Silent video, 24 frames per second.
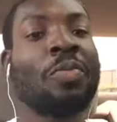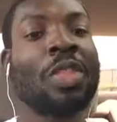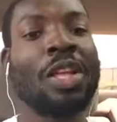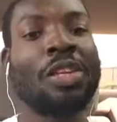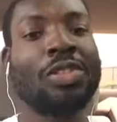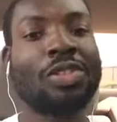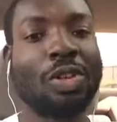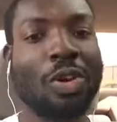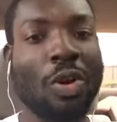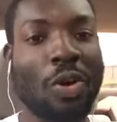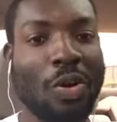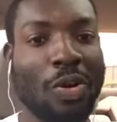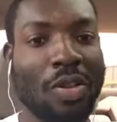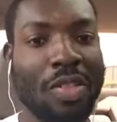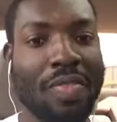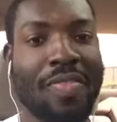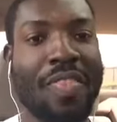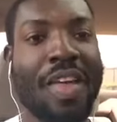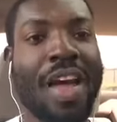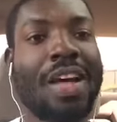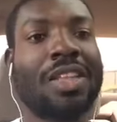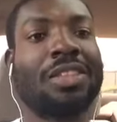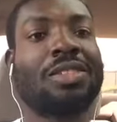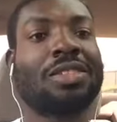So
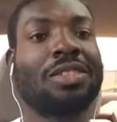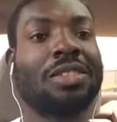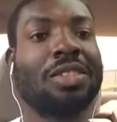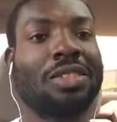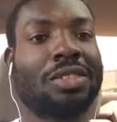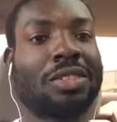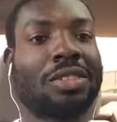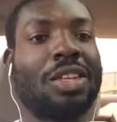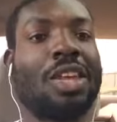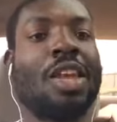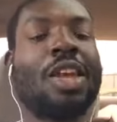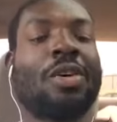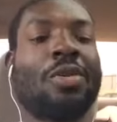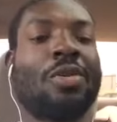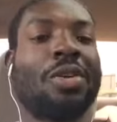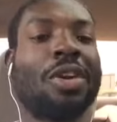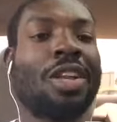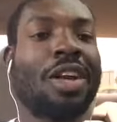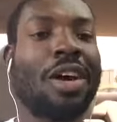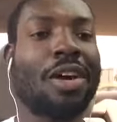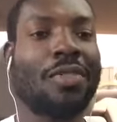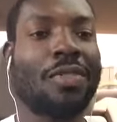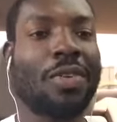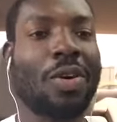that's the secret
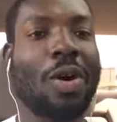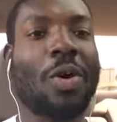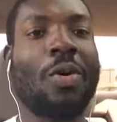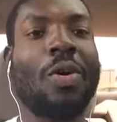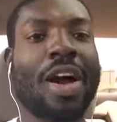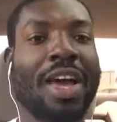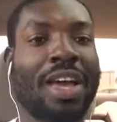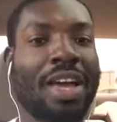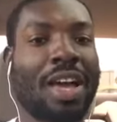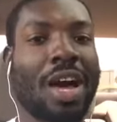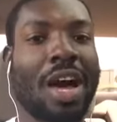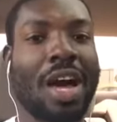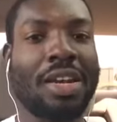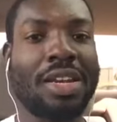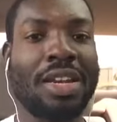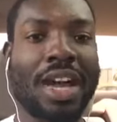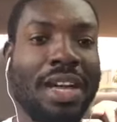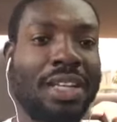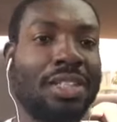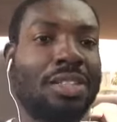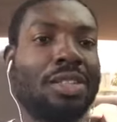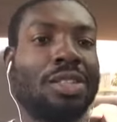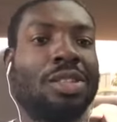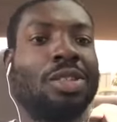of how I got
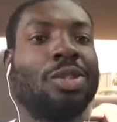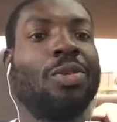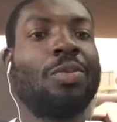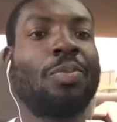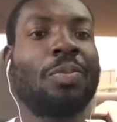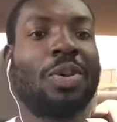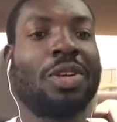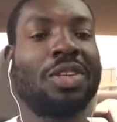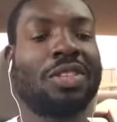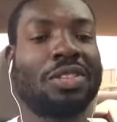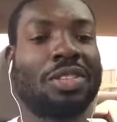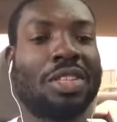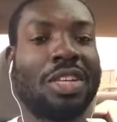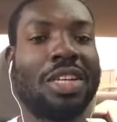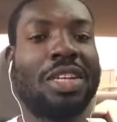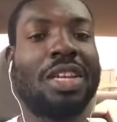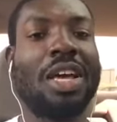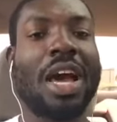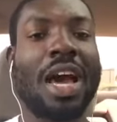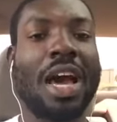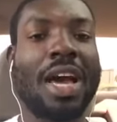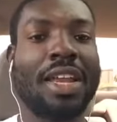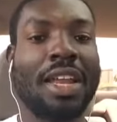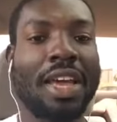92%.
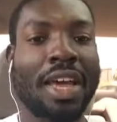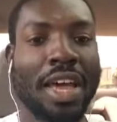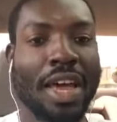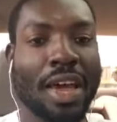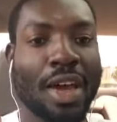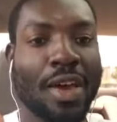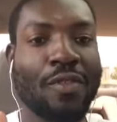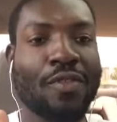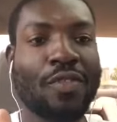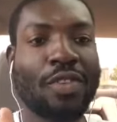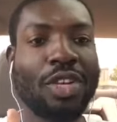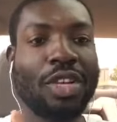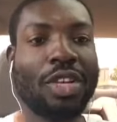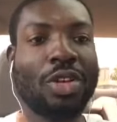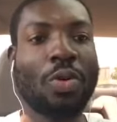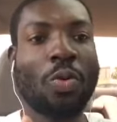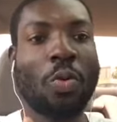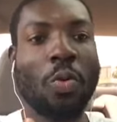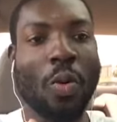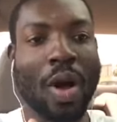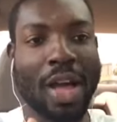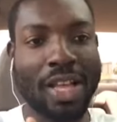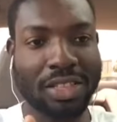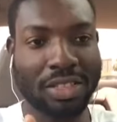At every
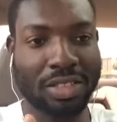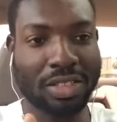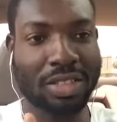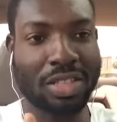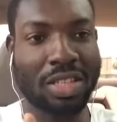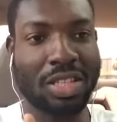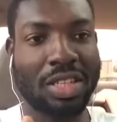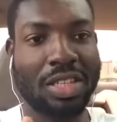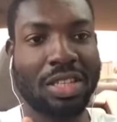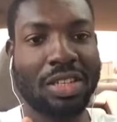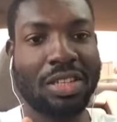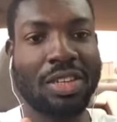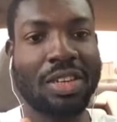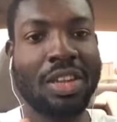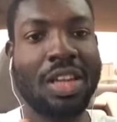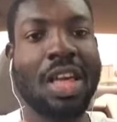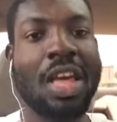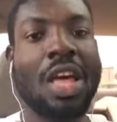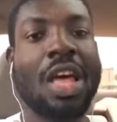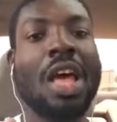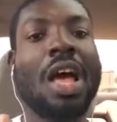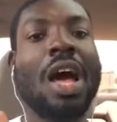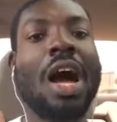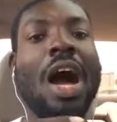question,
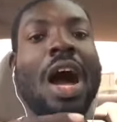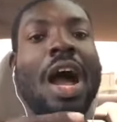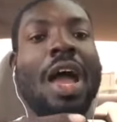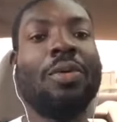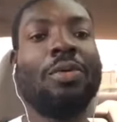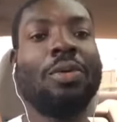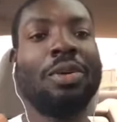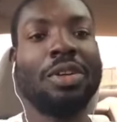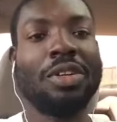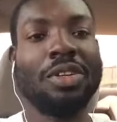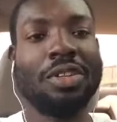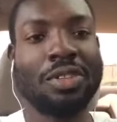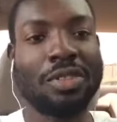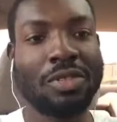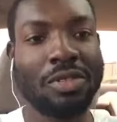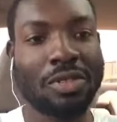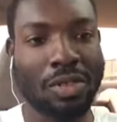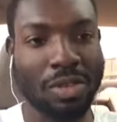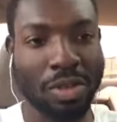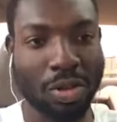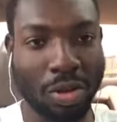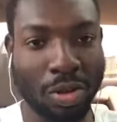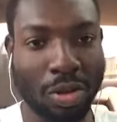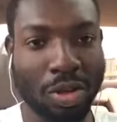I would
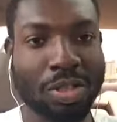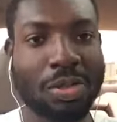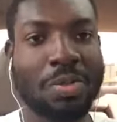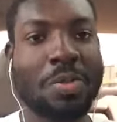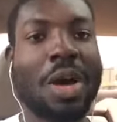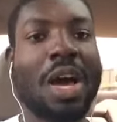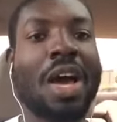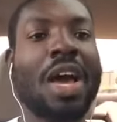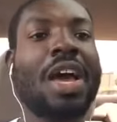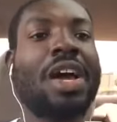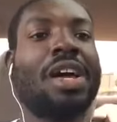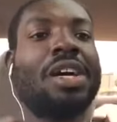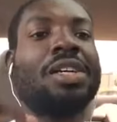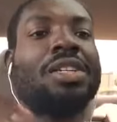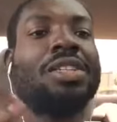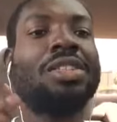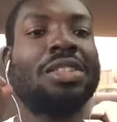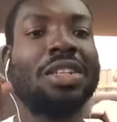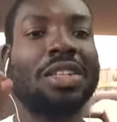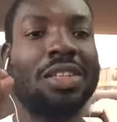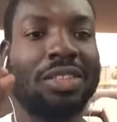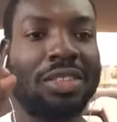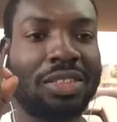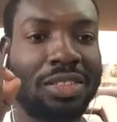close my eyes
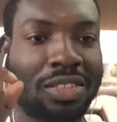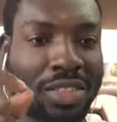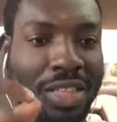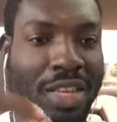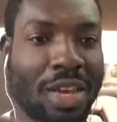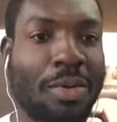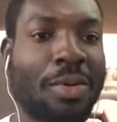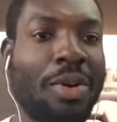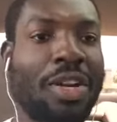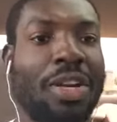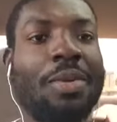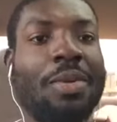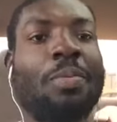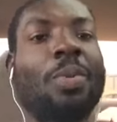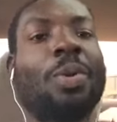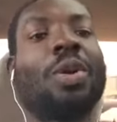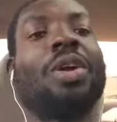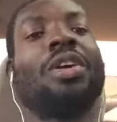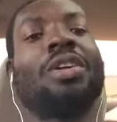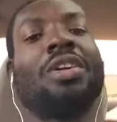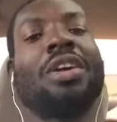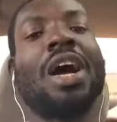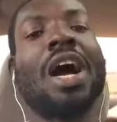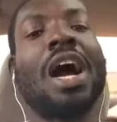and say a word of
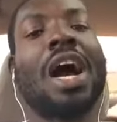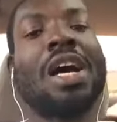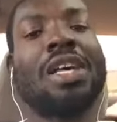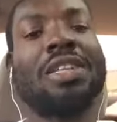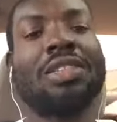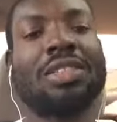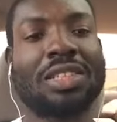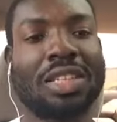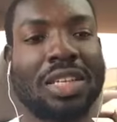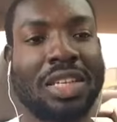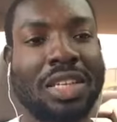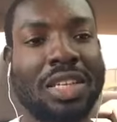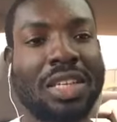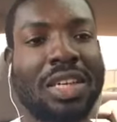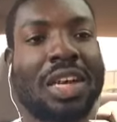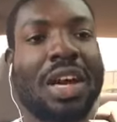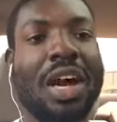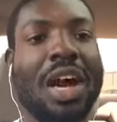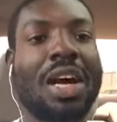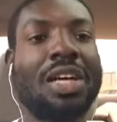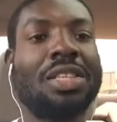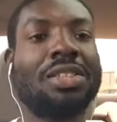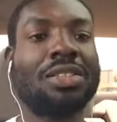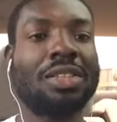prayer, asking
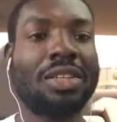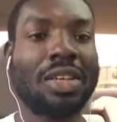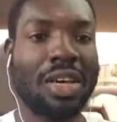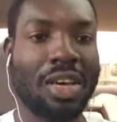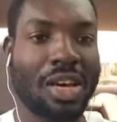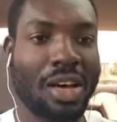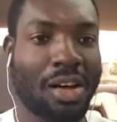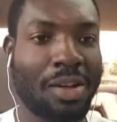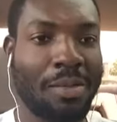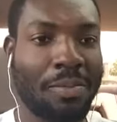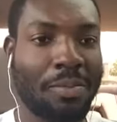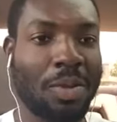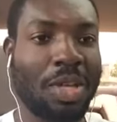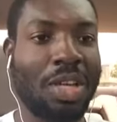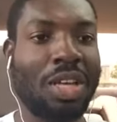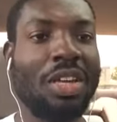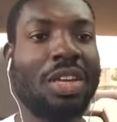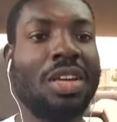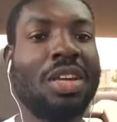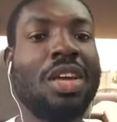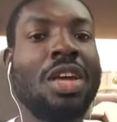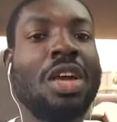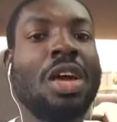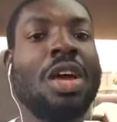God to help me
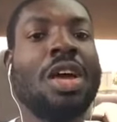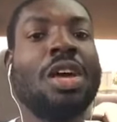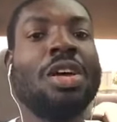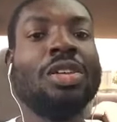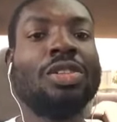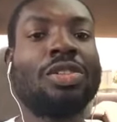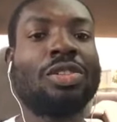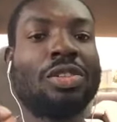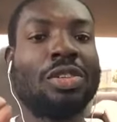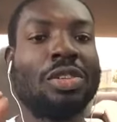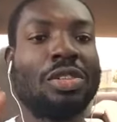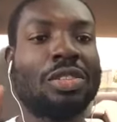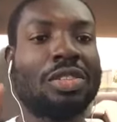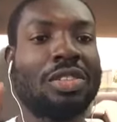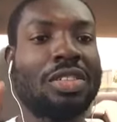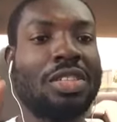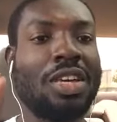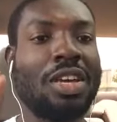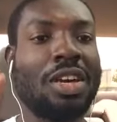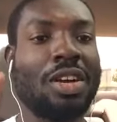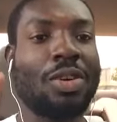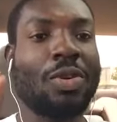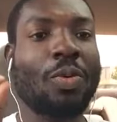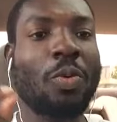to see
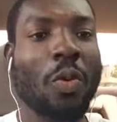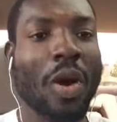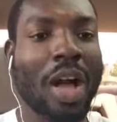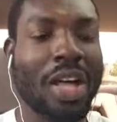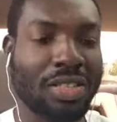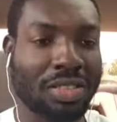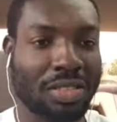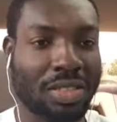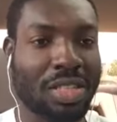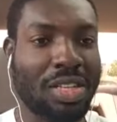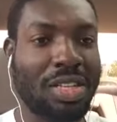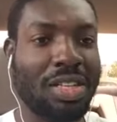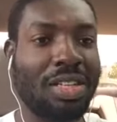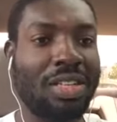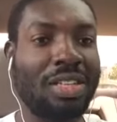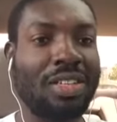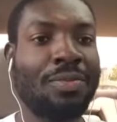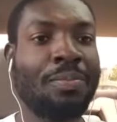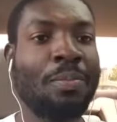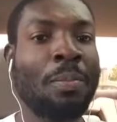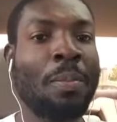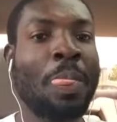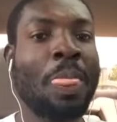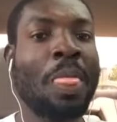a
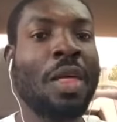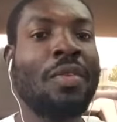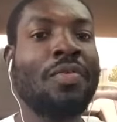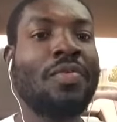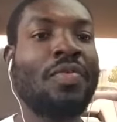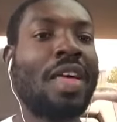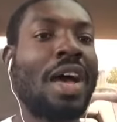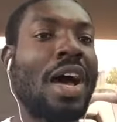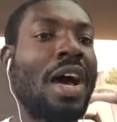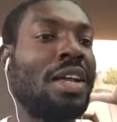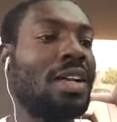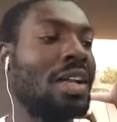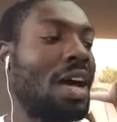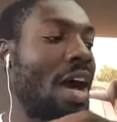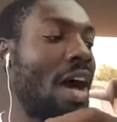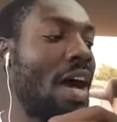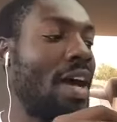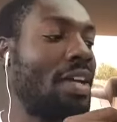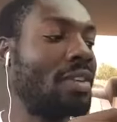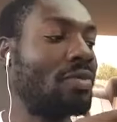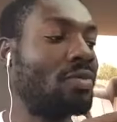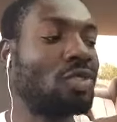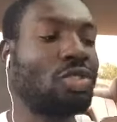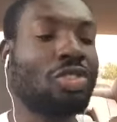question that
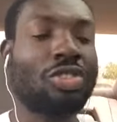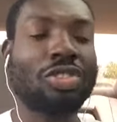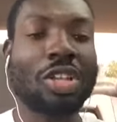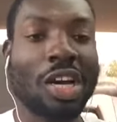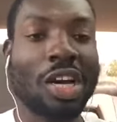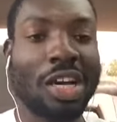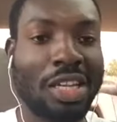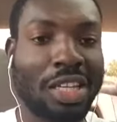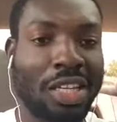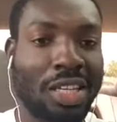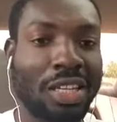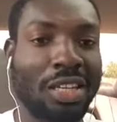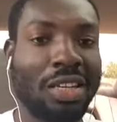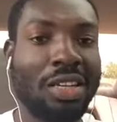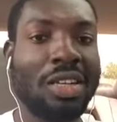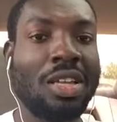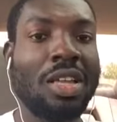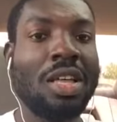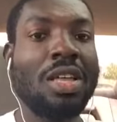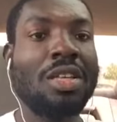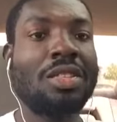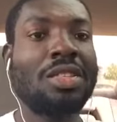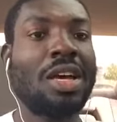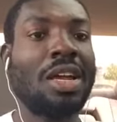I've studied,
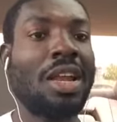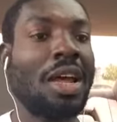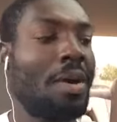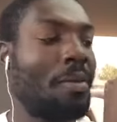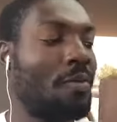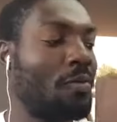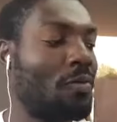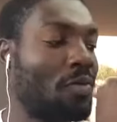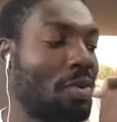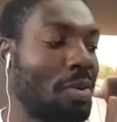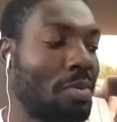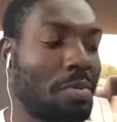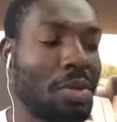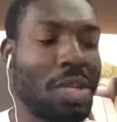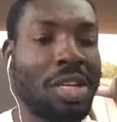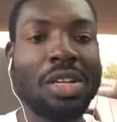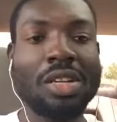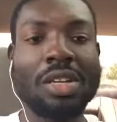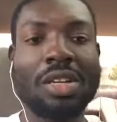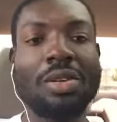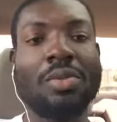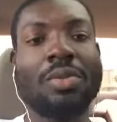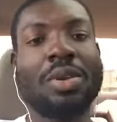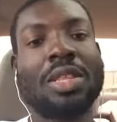that I'm
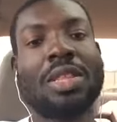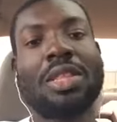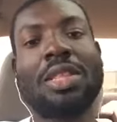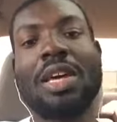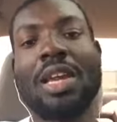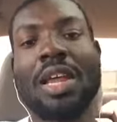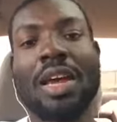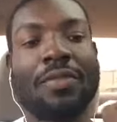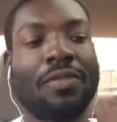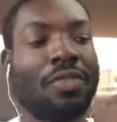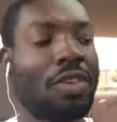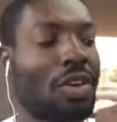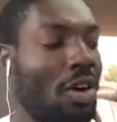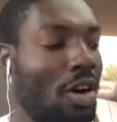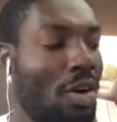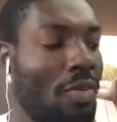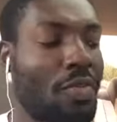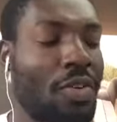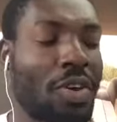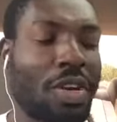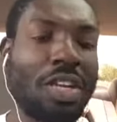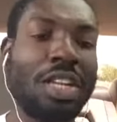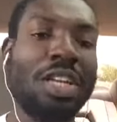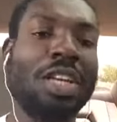familiar with, that I've
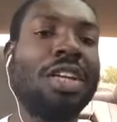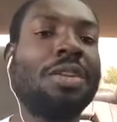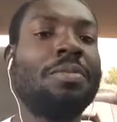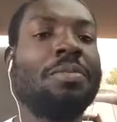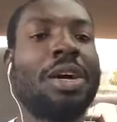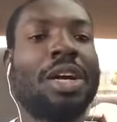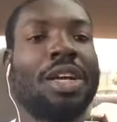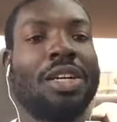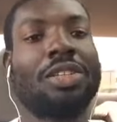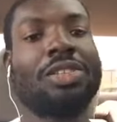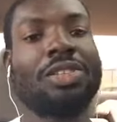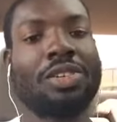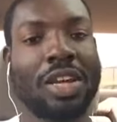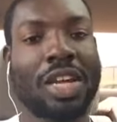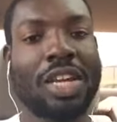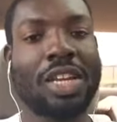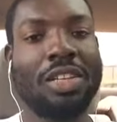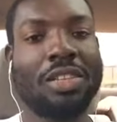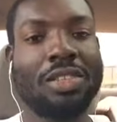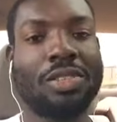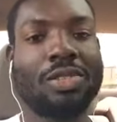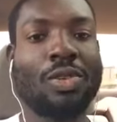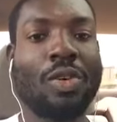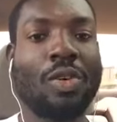covered in my
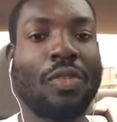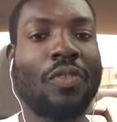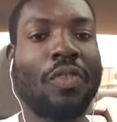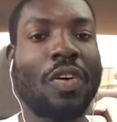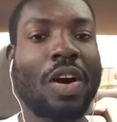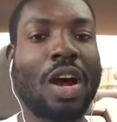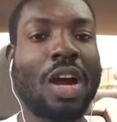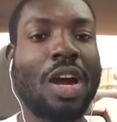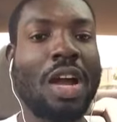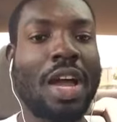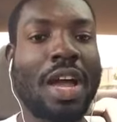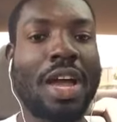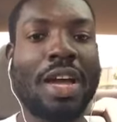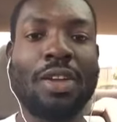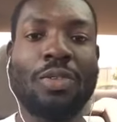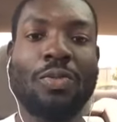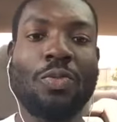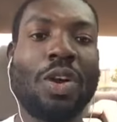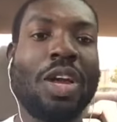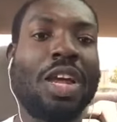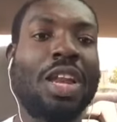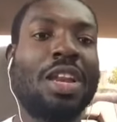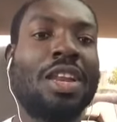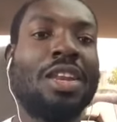training so far. And
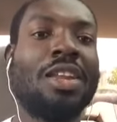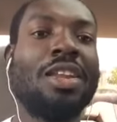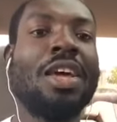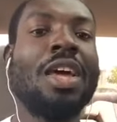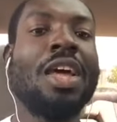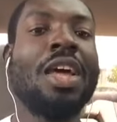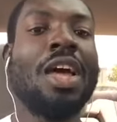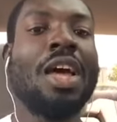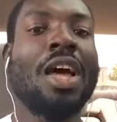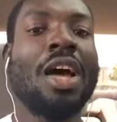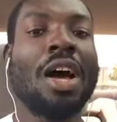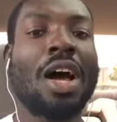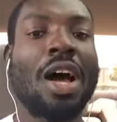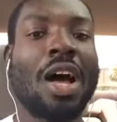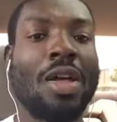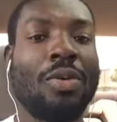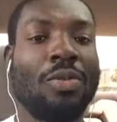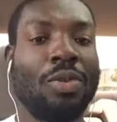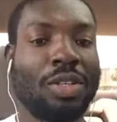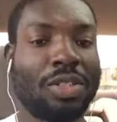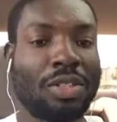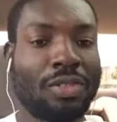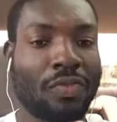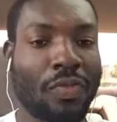when I
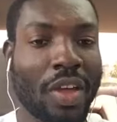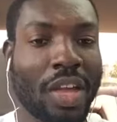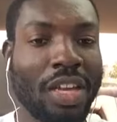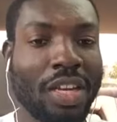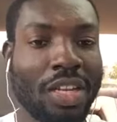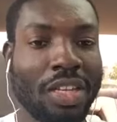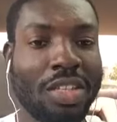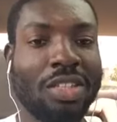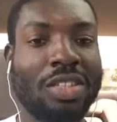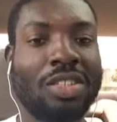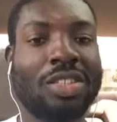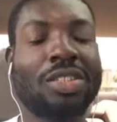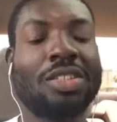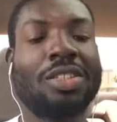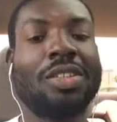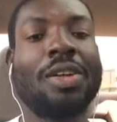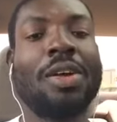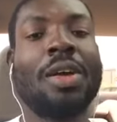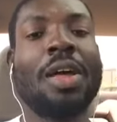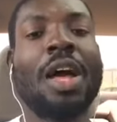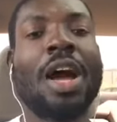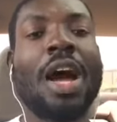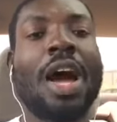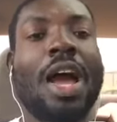was finished, I